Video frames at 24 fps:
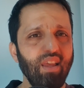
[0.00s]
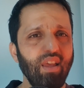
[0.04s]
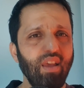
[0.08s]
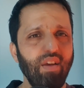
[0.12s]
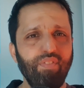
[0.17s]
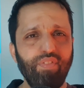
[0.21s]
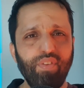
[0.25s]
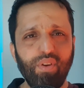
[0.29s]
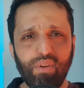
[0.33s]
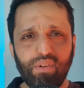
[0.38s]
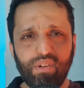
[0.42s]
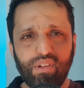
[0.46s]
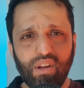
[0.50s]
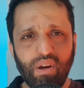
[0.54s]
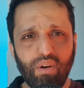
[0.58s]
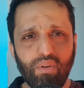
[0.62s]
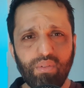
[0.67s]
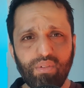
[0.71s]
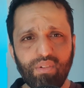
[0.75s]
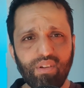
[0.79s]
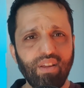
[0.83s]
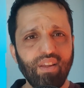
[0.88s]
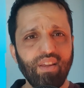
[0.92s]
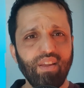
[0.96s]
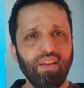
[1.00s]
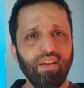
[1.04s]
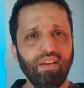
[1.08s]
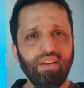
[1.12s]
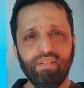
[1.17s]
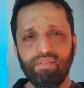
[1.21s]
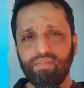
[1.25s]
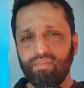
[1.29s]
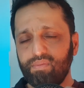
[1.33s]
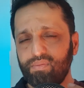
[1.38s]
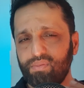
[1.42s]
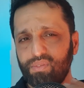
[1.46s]
If you don't
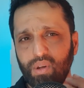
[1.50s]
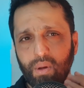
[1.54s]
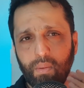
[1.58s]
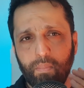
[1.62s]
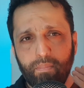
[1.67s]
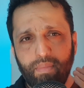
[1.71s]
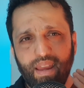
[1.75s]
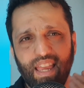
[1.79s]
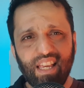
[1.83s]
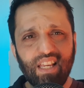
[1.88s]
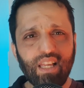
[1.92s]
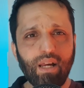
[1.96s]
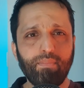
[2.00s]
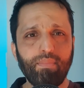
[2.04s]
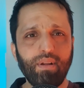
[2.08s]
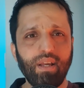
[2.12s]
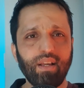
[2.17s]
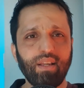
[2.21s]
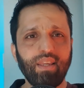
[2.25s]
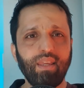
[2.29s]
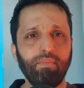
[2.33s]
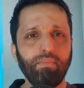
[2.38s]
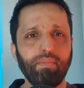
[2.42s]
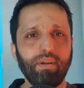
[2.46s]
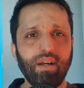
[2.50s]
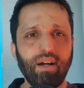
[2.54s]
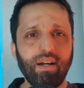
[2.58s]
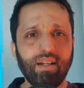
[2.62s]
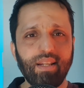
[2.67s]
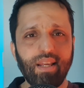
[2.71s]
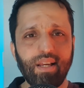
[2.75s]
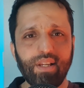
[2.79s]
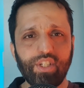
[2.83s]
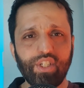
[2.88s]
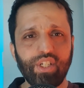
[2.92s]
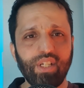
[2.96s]
do makeup like Kim
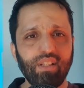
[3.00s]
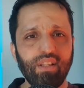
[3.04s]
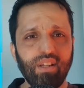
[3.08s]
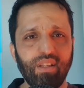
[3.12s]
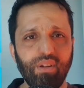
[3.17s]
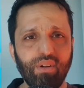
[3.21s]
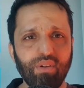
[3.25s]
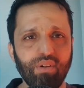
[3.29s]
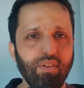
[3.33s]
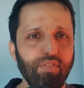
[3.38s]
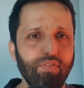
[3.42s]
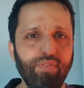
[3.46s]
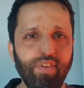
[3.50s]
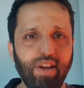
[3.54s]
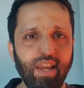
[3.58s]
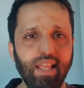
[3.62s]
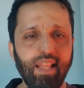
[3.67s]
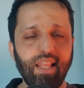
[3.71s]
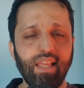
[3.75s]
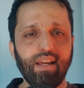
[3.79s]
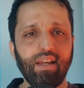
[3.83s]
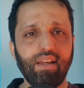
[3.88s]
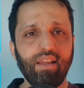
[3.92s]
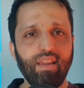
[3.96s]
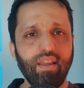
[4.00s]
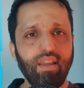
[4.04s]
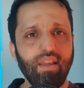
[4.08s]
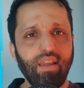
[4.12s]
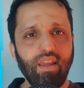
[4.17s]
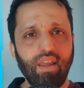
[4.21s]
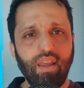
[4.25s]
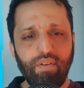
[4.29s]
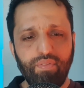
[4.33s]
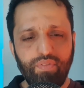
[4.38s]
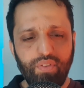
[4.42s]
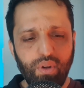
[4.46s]
Kardashian, then you're a failure.
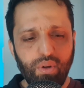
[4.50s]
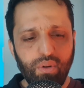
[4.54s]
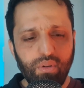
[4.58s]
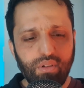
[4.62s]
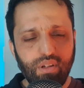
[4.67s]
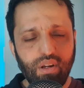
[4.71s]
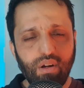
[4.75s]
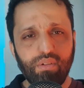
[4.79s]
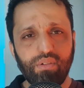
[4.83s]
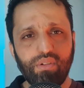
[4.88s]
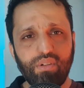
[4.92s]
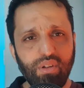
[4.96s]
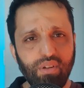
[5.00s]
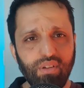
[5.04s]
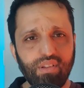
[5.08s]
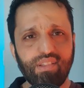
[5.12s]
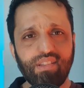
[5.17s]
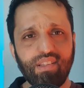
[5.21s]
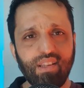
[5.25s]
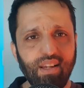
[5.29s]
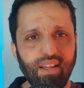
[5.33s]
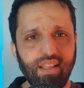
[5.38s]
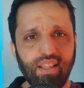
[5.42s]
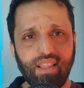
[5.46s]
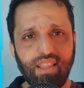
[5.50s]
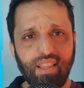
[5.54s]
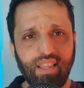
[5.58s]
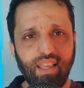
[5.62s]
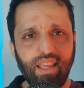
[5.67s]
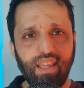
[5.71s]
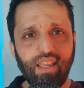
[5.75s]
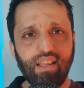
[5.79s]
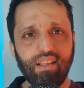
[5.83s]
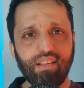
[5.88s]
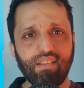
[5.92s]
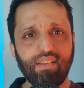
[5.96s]
If you don't do certain
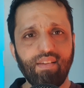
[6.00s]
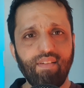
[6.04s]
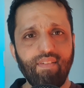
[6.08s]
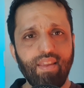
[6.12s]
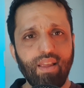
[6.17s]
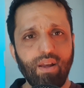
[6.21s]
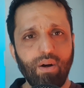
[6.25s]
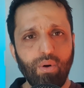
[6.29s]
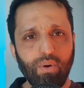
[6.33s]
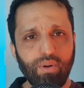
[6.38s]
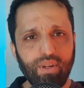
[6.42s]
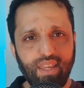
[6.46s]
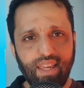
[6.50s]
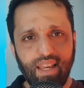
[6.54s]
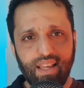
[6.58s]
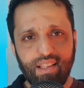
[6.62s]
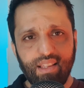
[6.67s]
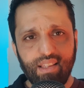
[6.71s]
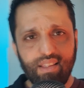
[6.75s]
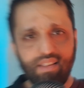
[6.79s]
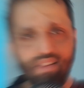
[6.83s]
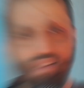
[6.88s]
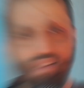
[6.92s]
things or get